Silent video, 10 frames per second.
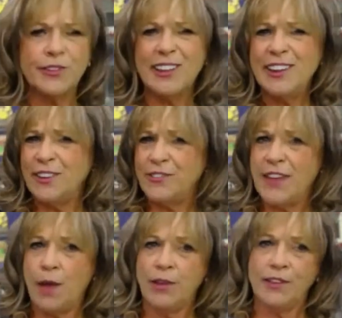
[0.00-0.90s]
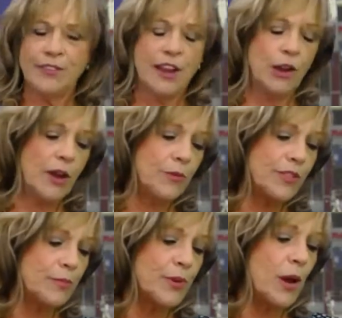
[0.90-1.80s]
The Link's fabulous anyway with
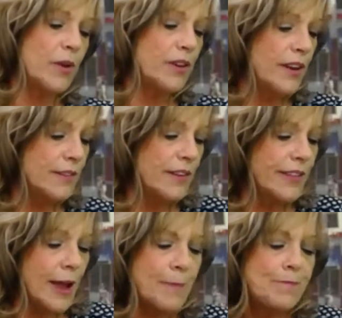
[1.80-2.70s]
the promenade and all that.